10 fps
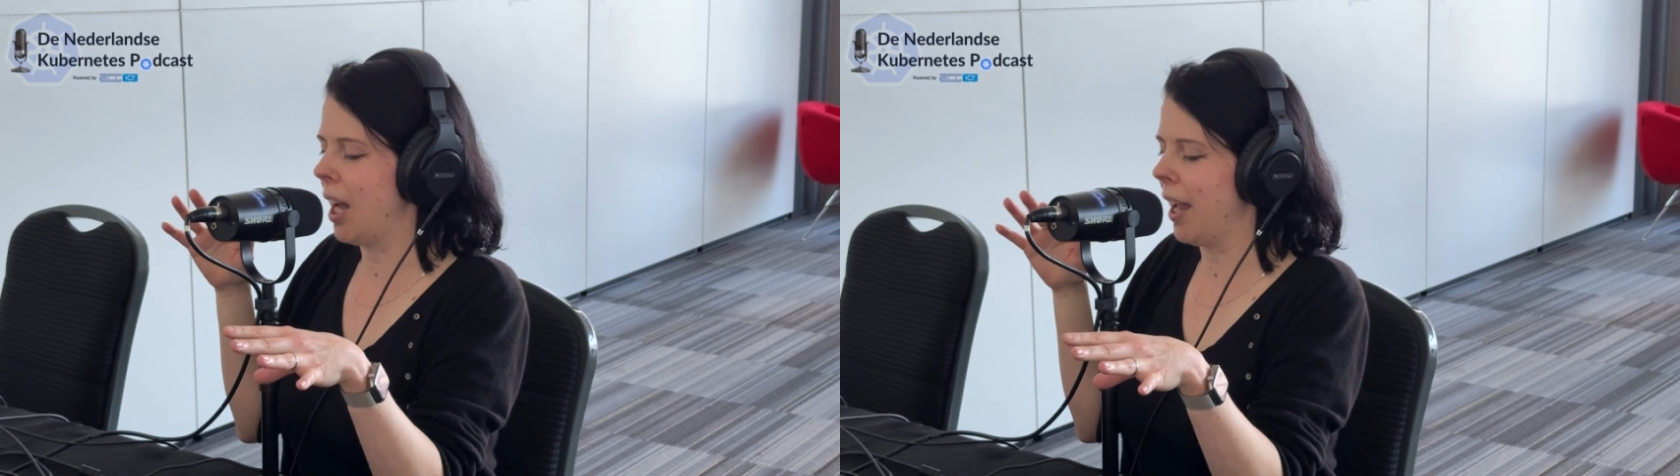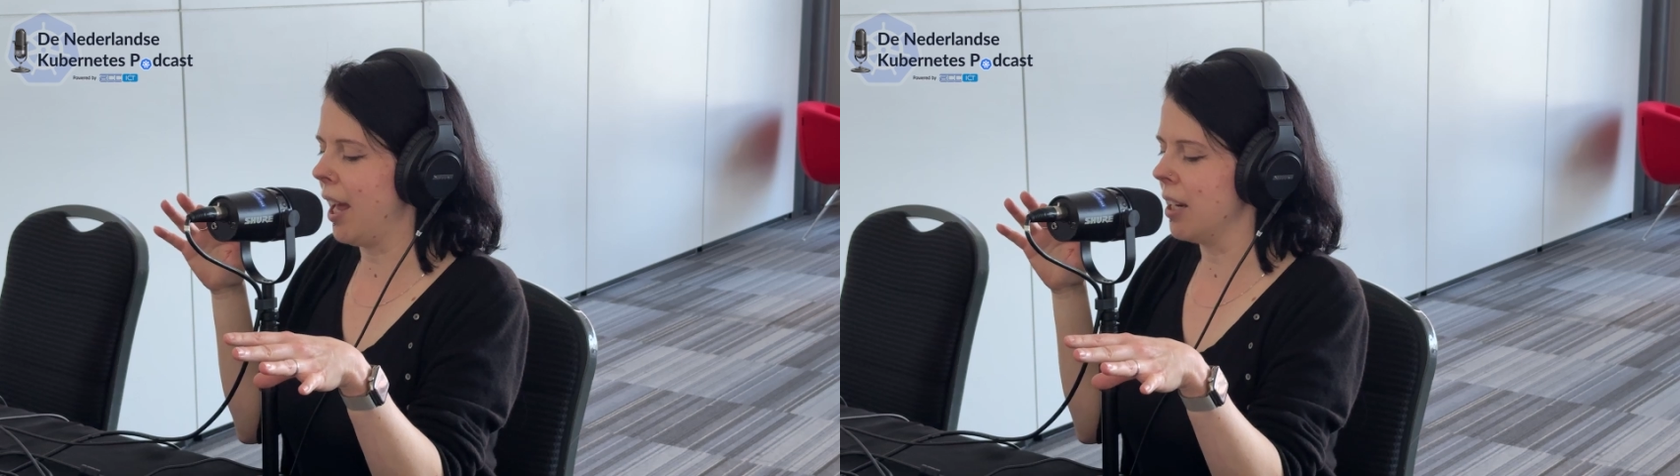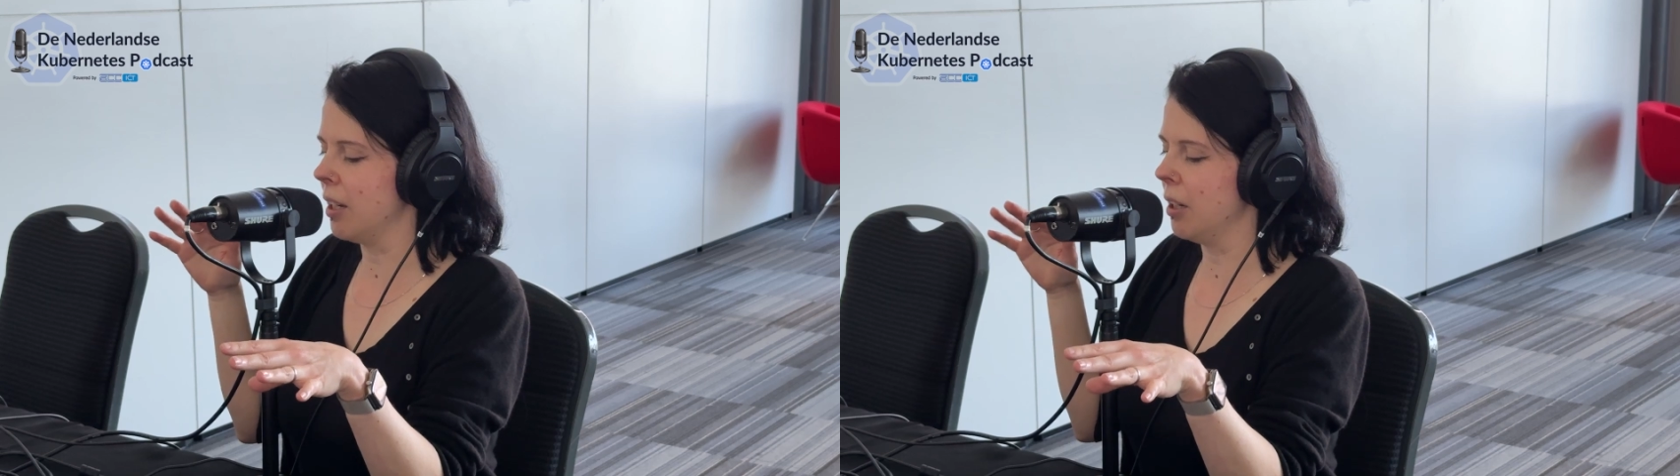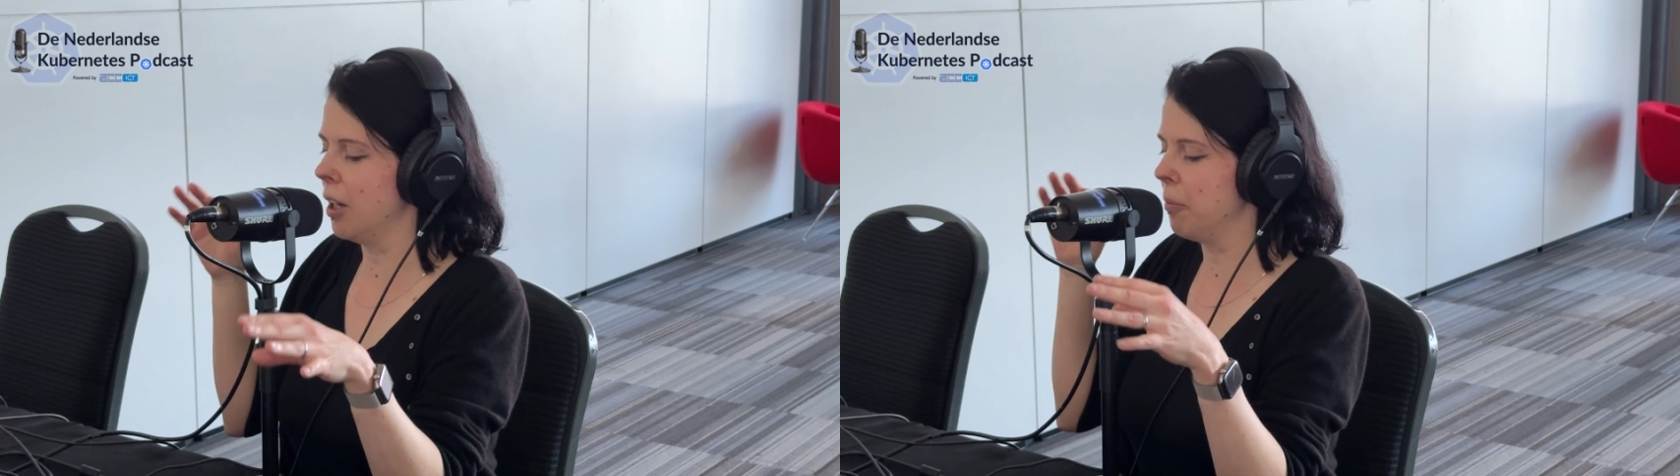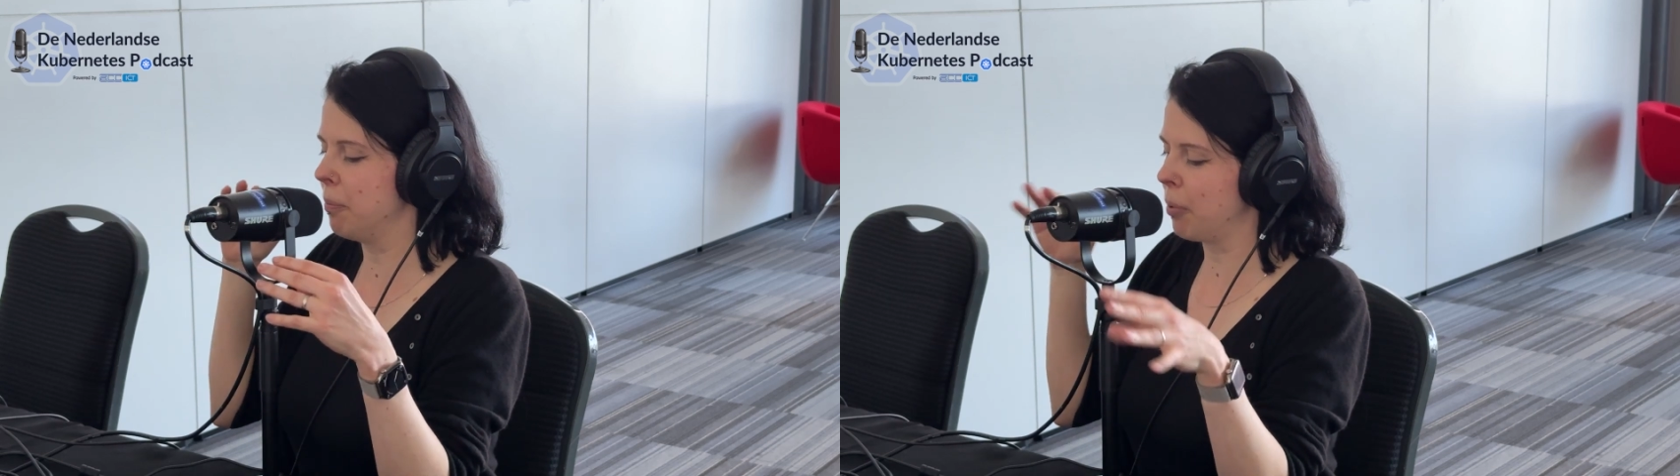I had
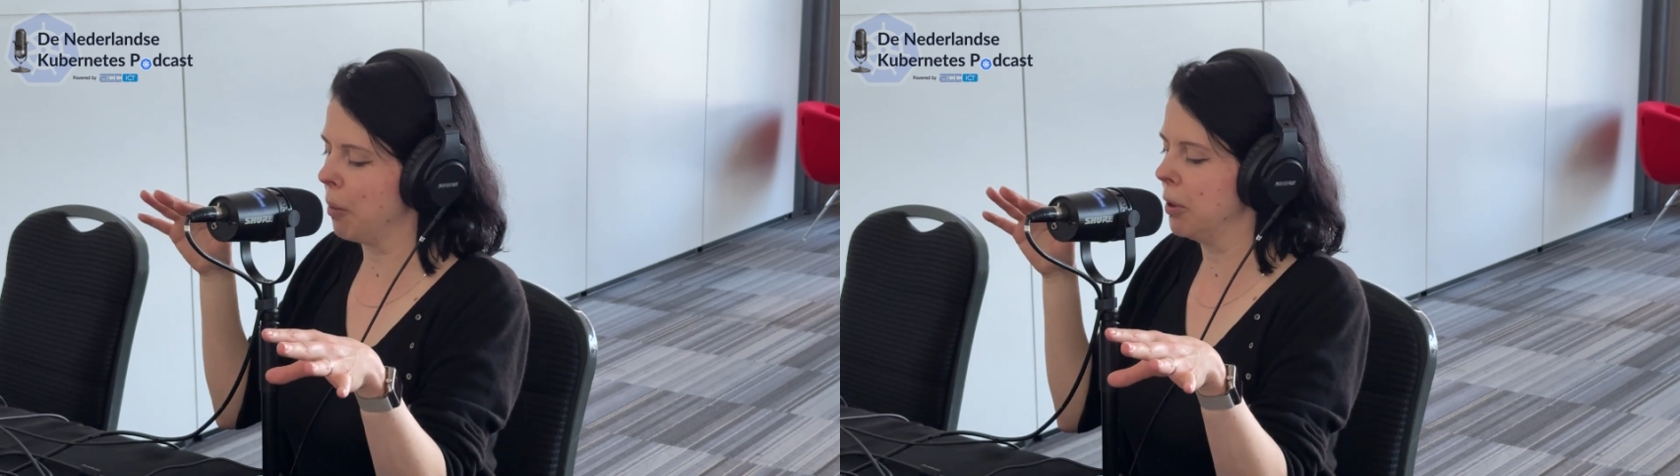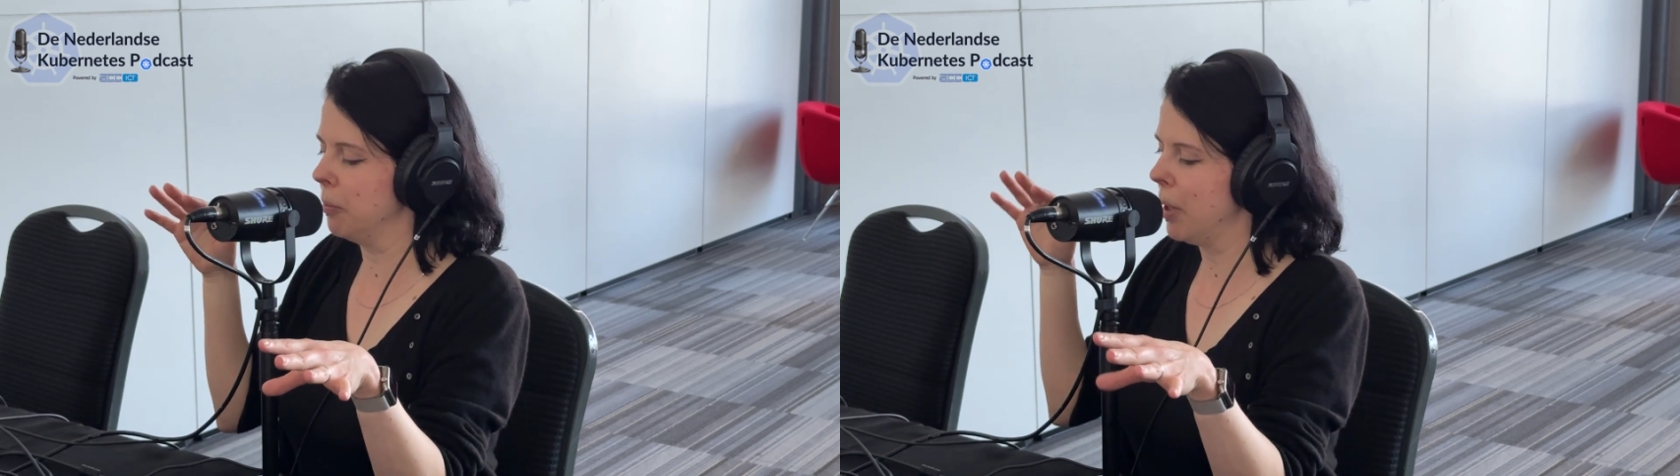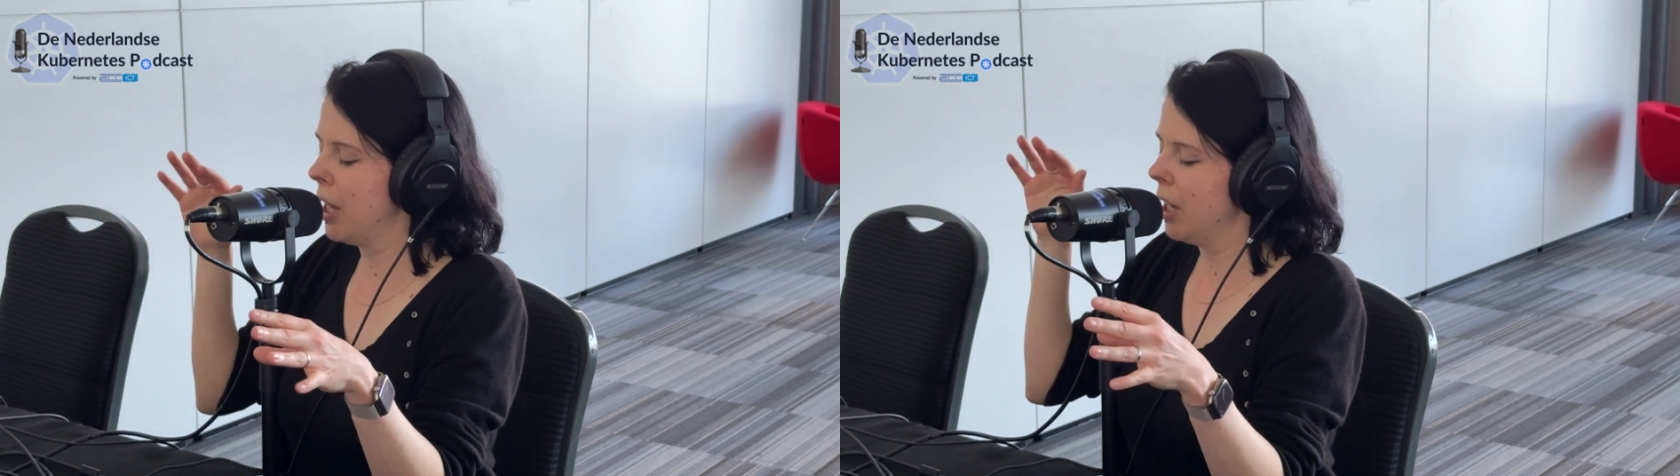a problem